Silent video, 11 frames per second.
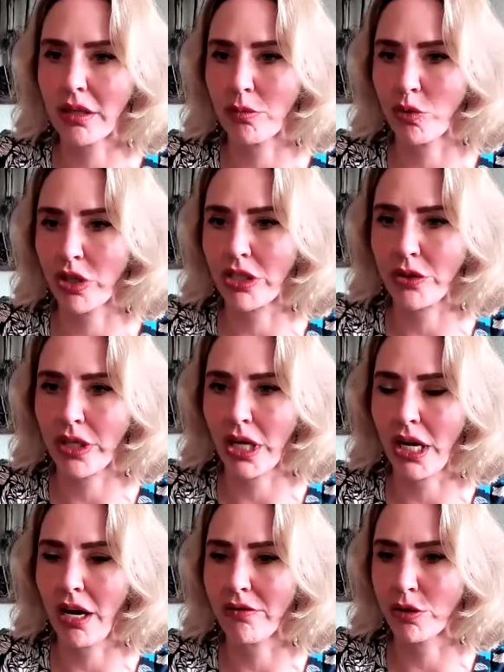them, we can do that
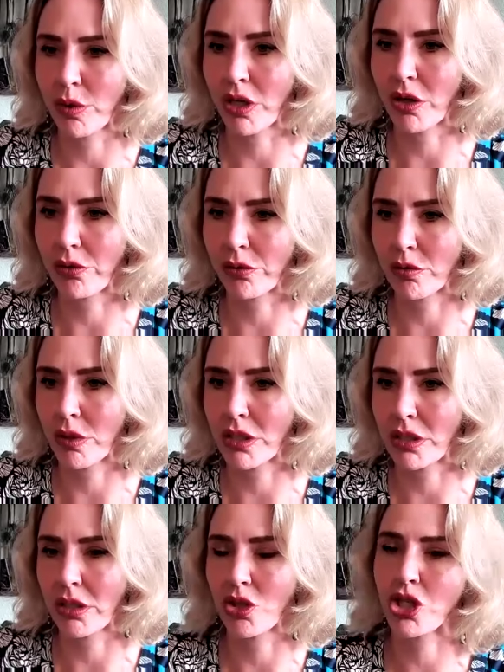after we go through the ones
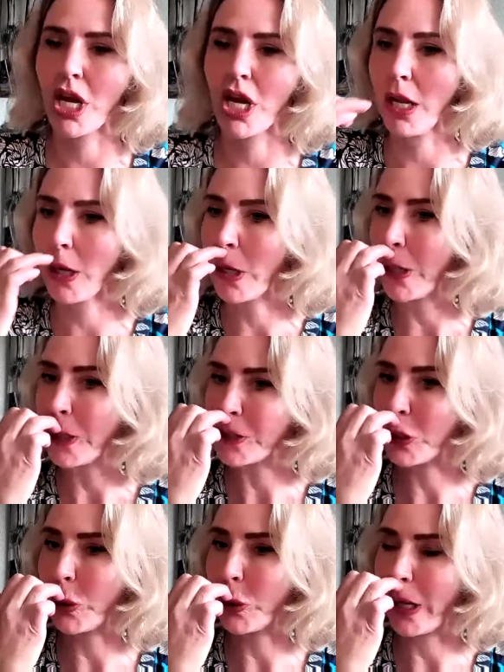in the chat.
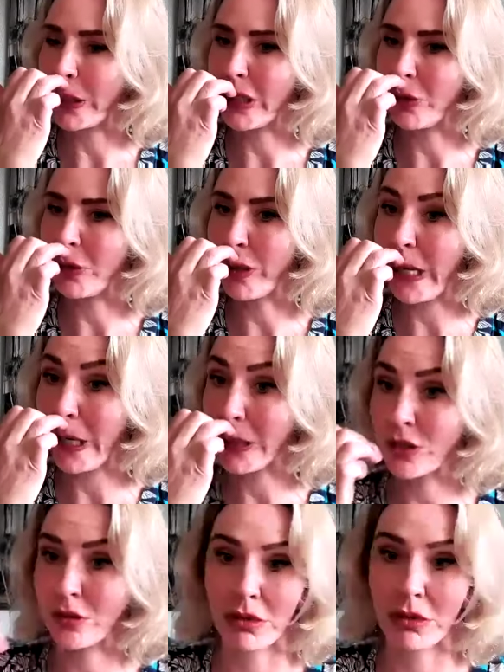So I think we
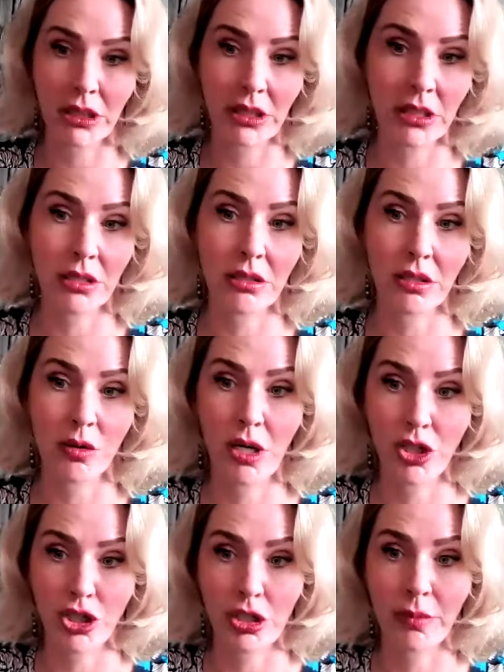answered Melinda's
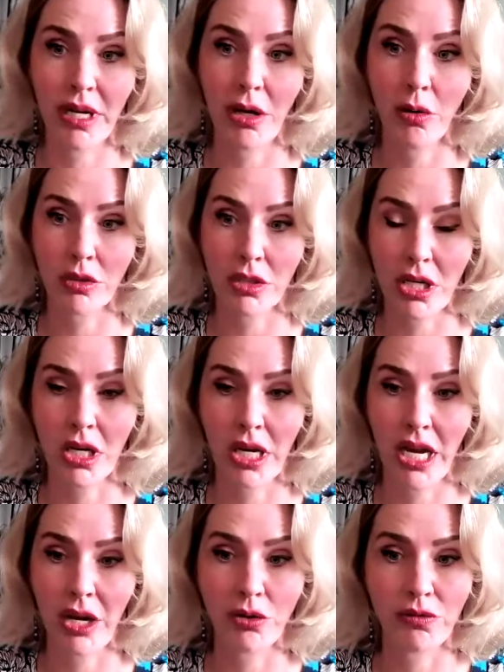question about
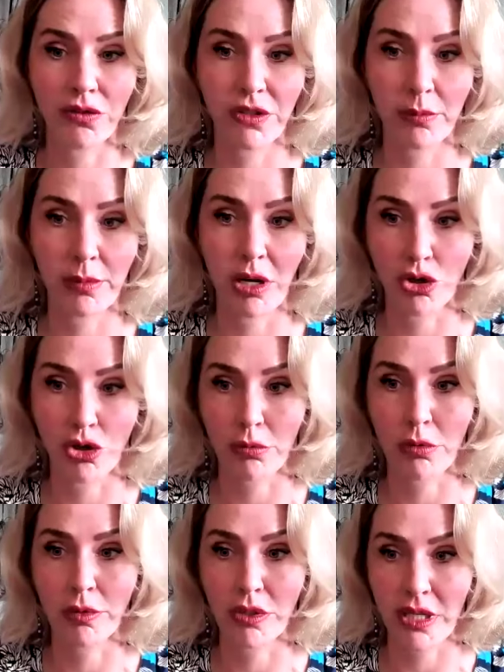how you feel about
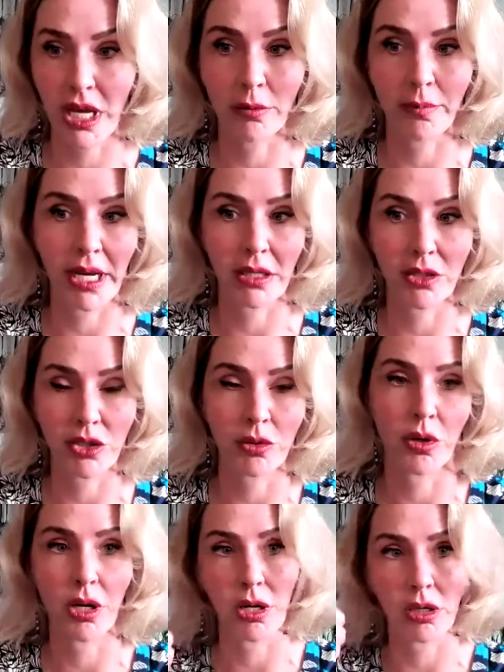shimmable saddle pads. You
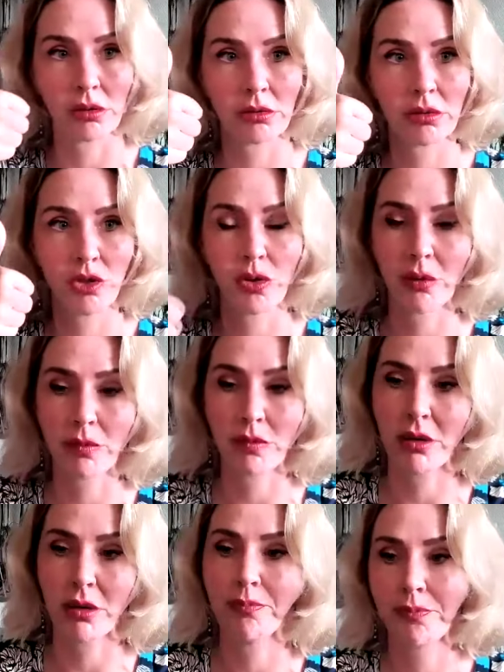are 2 thumbs
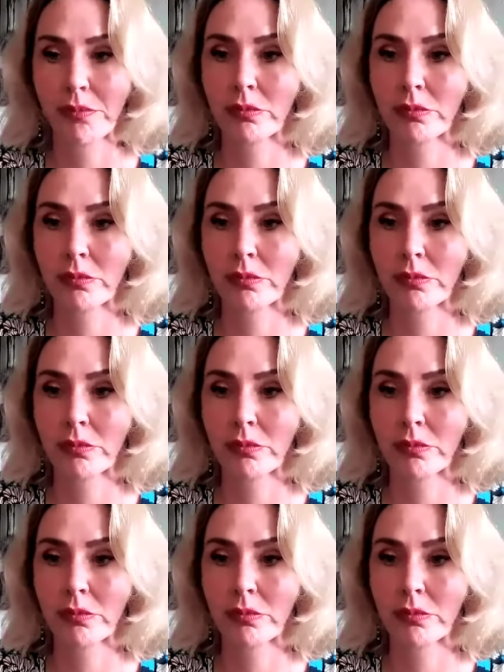up?